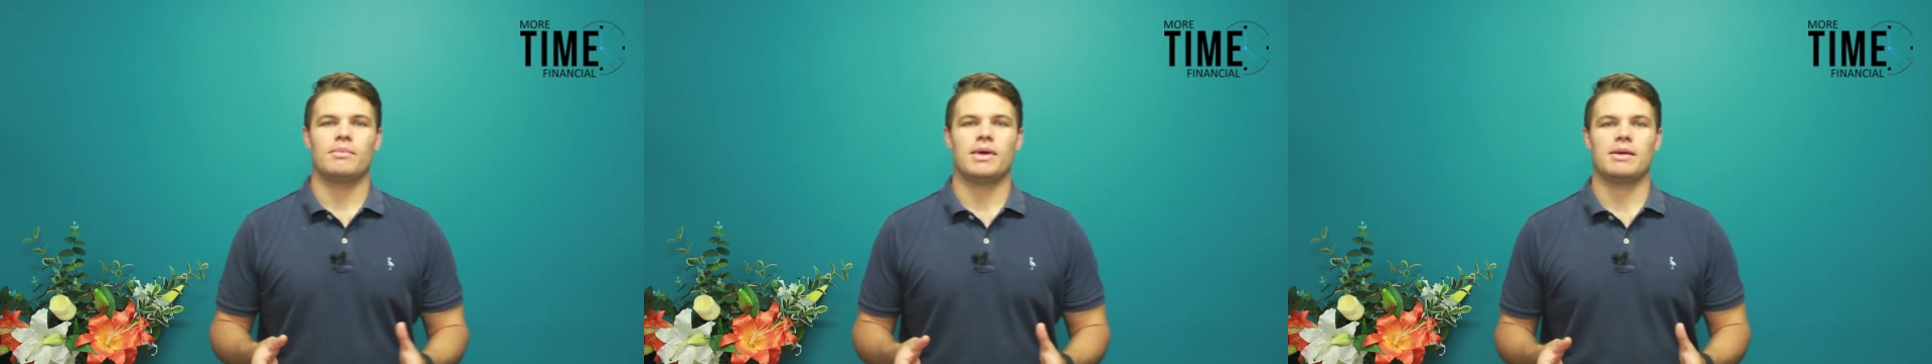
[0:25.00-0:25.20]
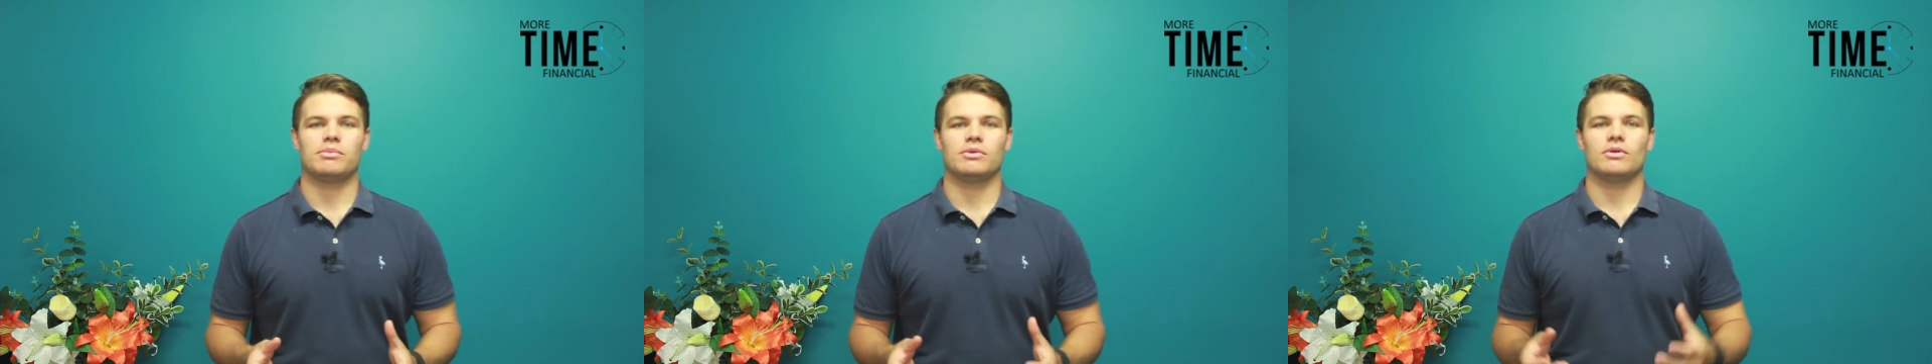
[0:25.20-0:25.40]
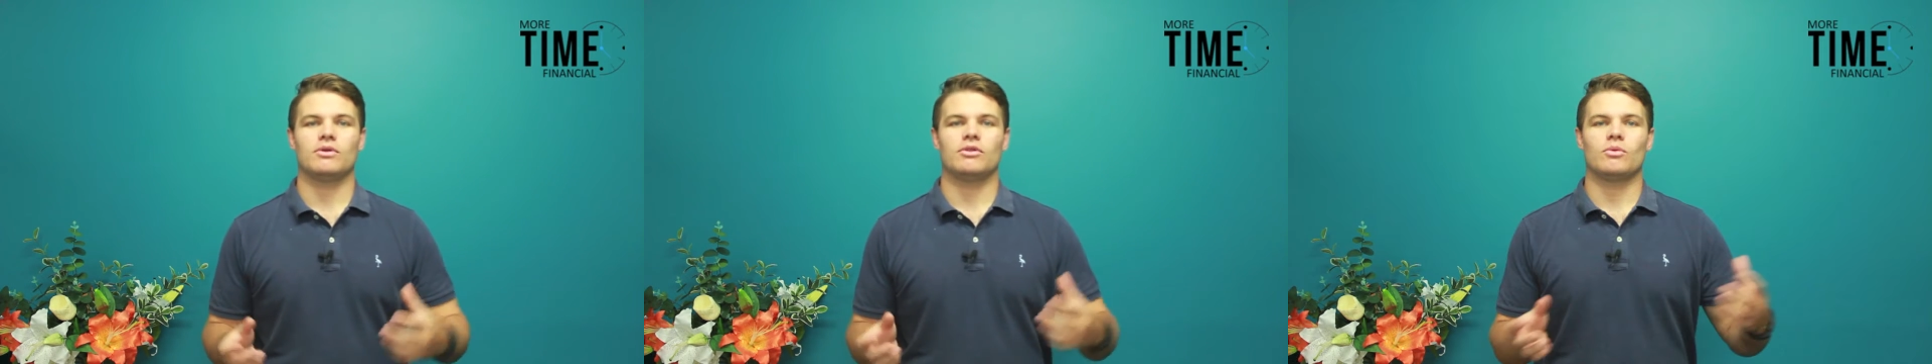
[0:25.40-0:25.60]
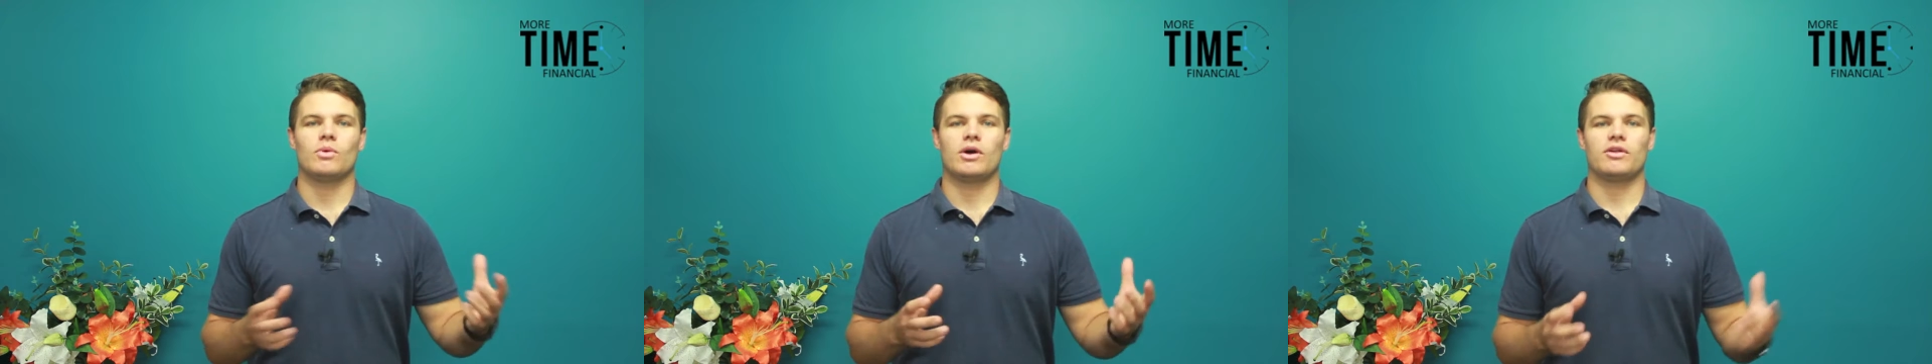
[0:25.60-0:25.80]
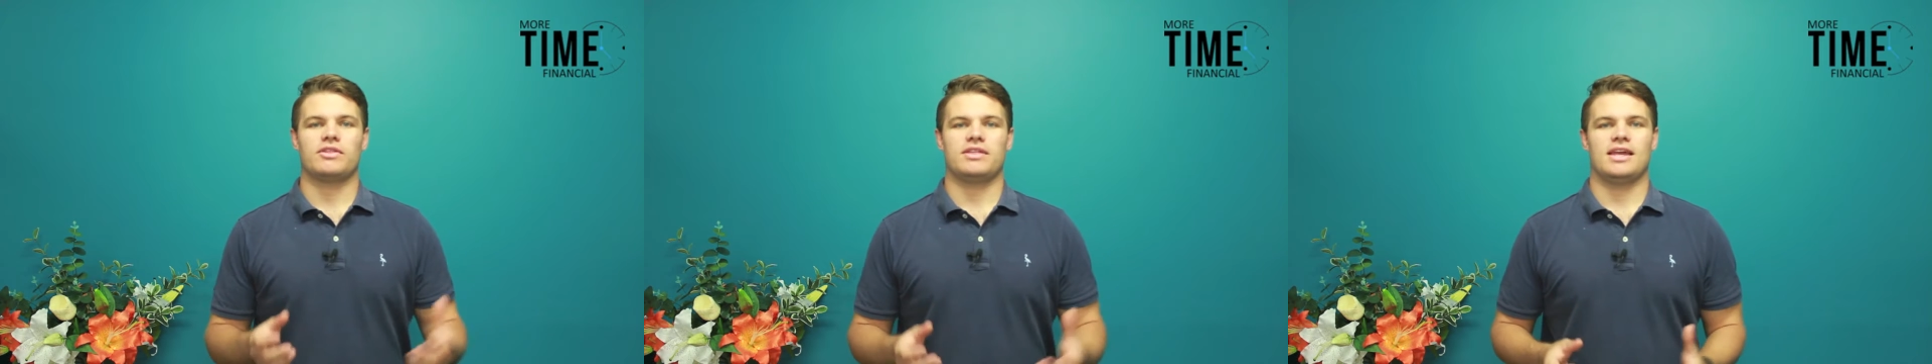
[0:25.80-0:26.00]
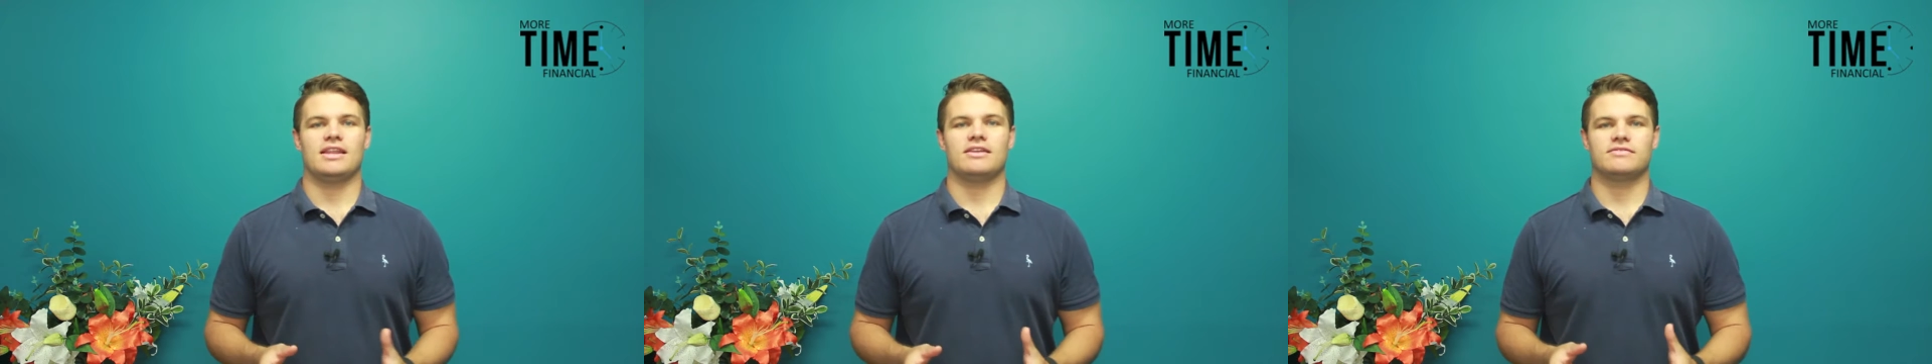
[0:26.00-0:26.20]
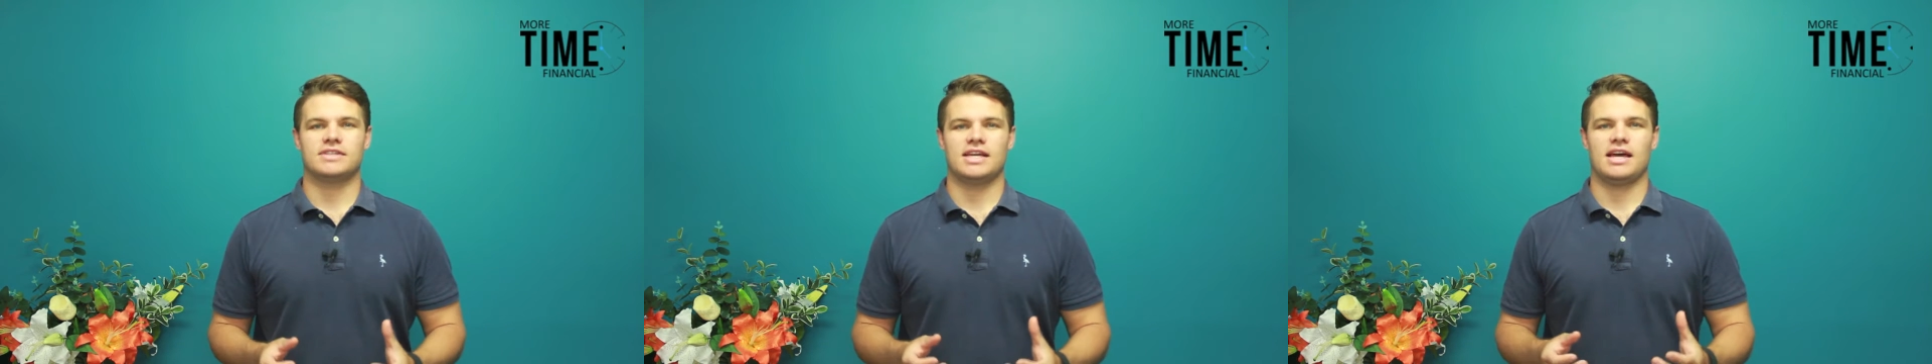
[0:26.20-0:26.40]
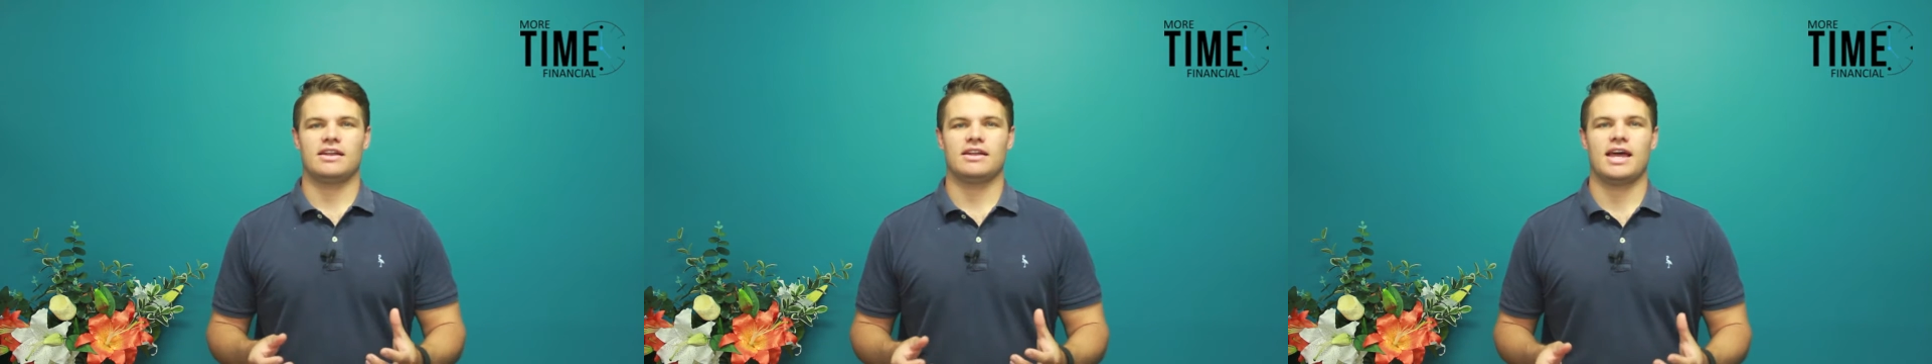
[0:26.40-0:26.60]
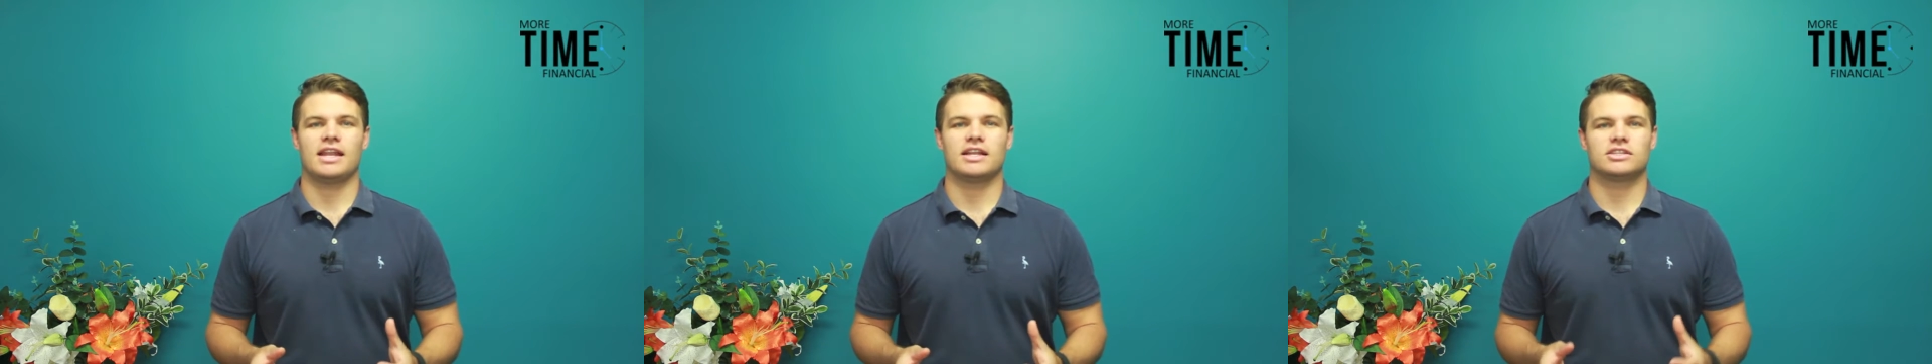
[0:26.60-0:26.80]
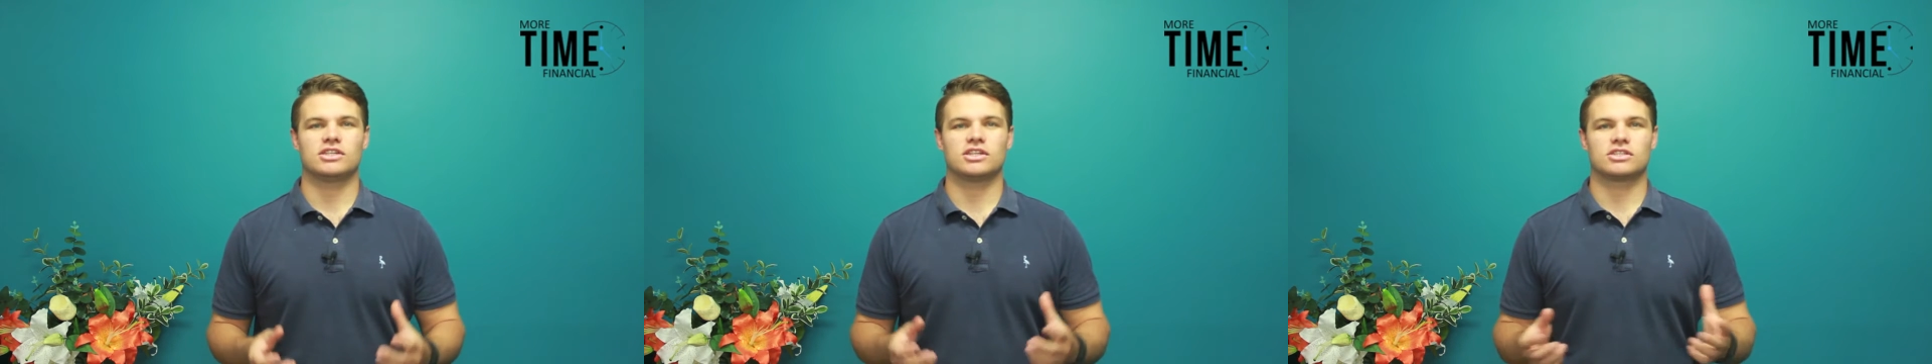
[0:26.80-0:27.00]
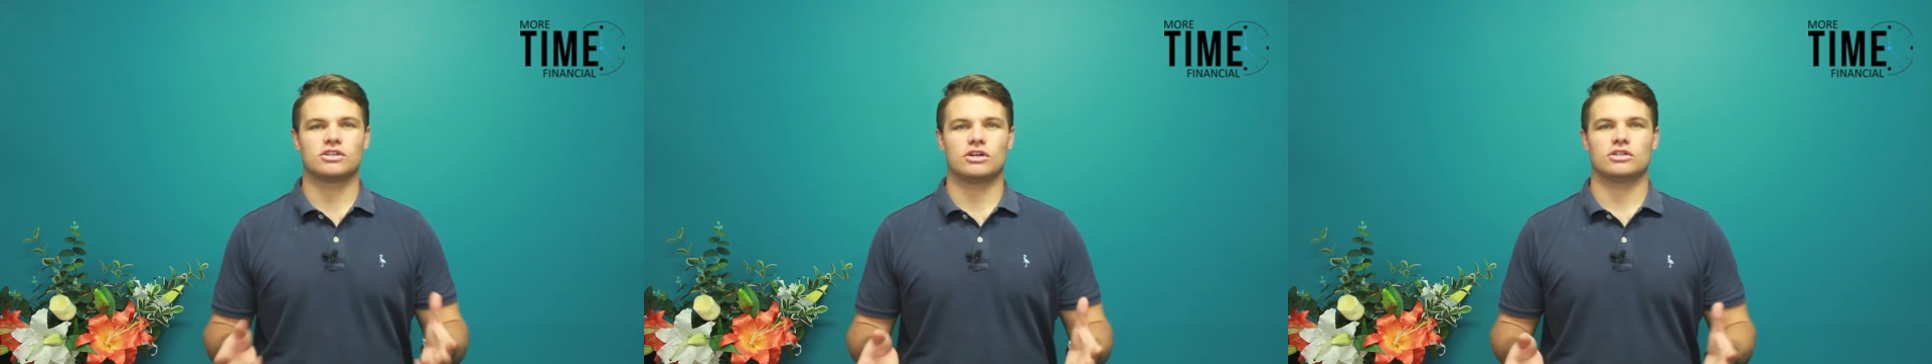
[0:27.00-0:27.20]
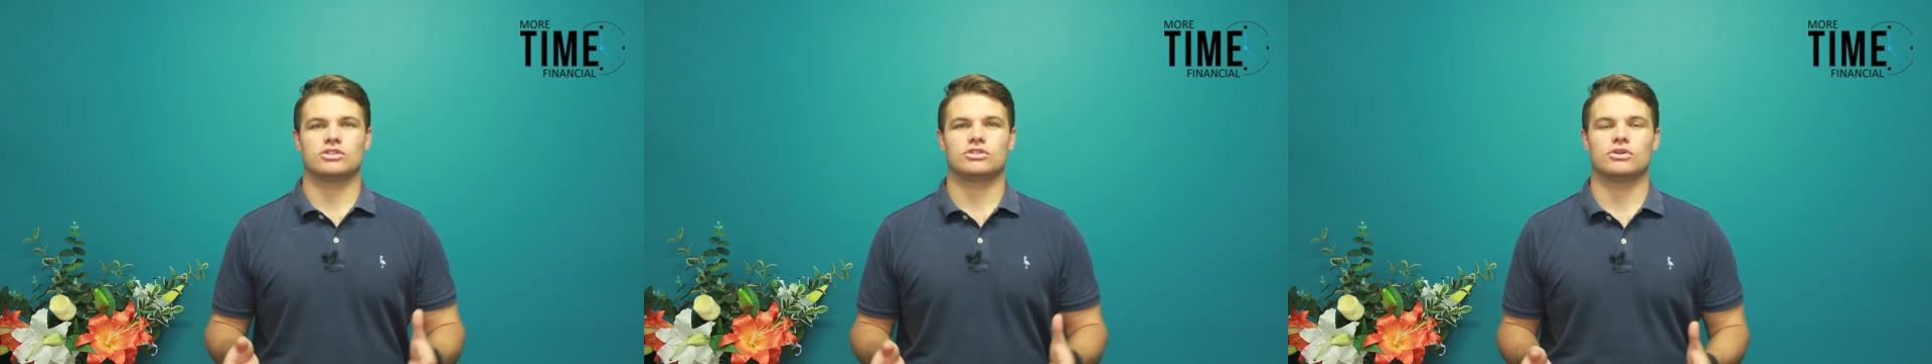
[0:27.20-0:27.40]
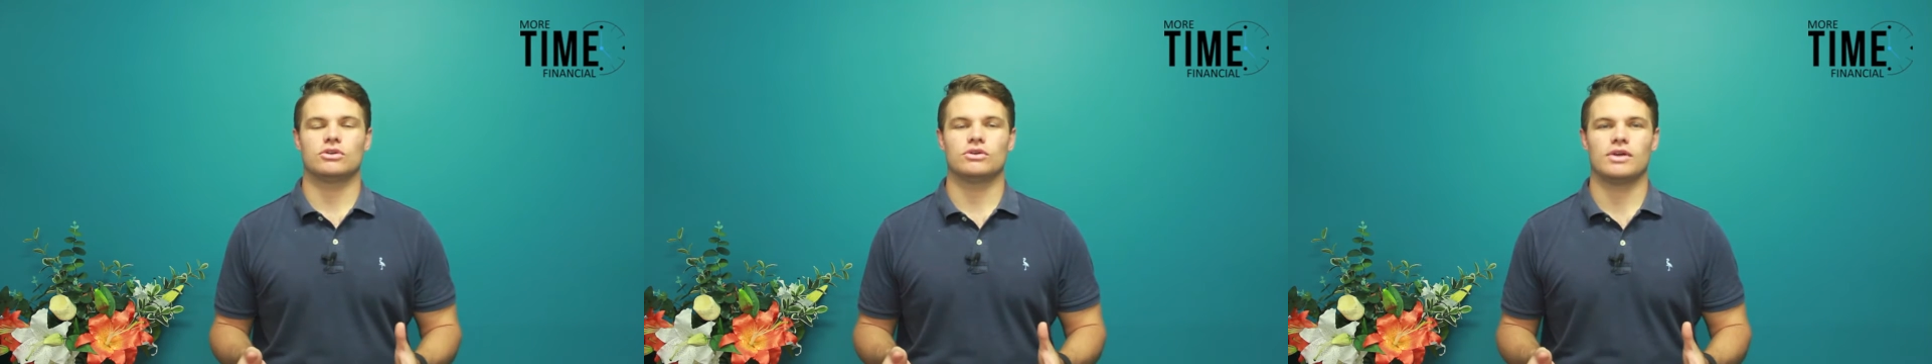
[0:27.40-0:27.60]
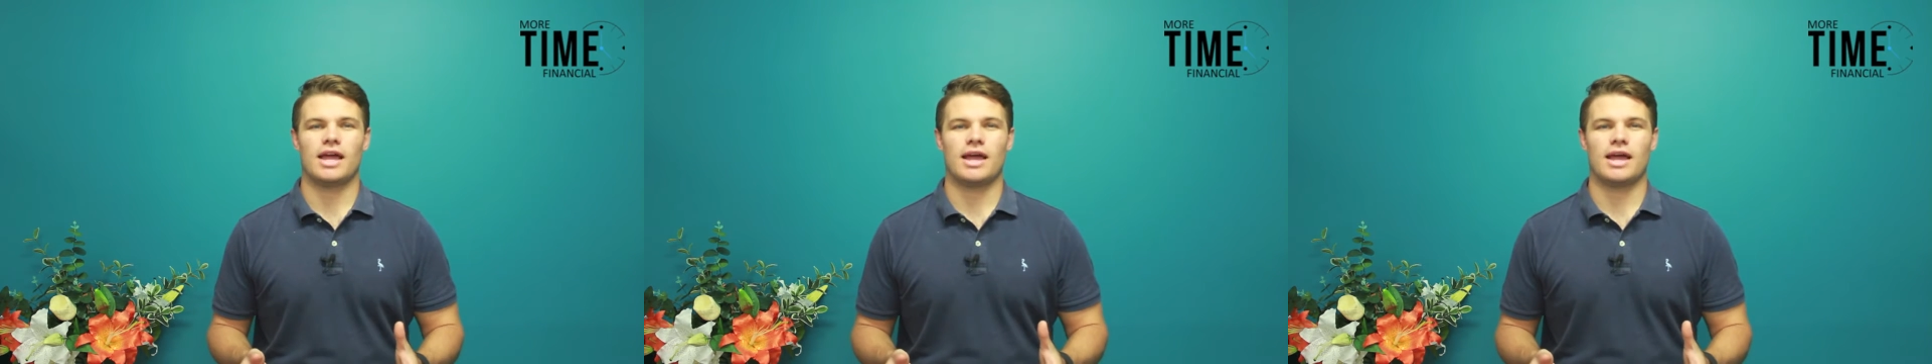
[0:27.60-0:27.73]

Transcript: people or the wealthy end of town. And it's just not true.